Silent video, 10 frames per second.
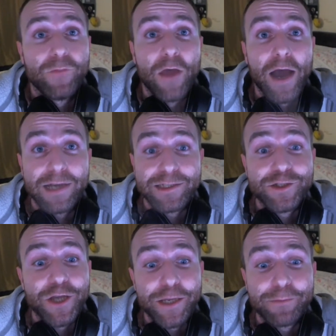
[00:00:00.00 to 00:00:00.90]
That's
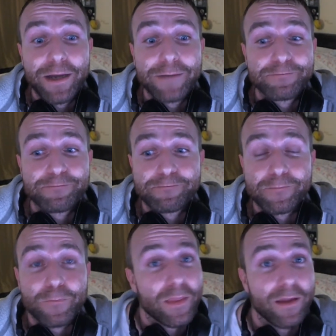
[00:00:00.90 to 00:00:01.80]
deep, man.
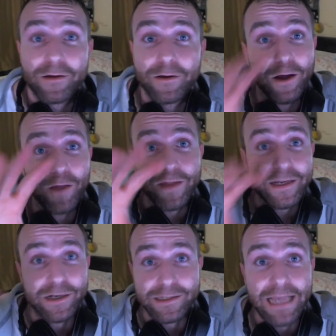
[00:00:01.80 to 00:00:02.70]
I
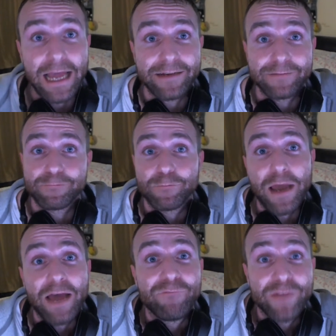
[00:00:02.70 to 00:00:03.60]
think I said
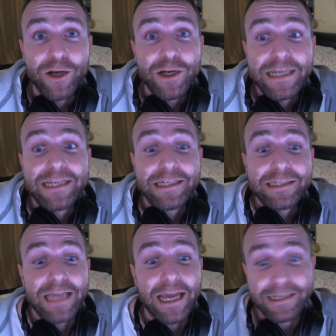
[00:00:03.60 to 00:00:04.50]
everything I needed
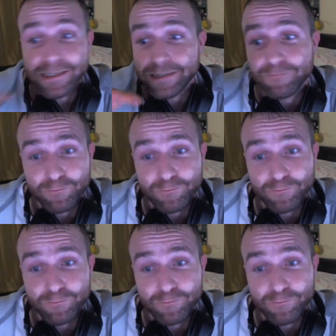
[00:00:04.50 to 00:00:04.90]
to say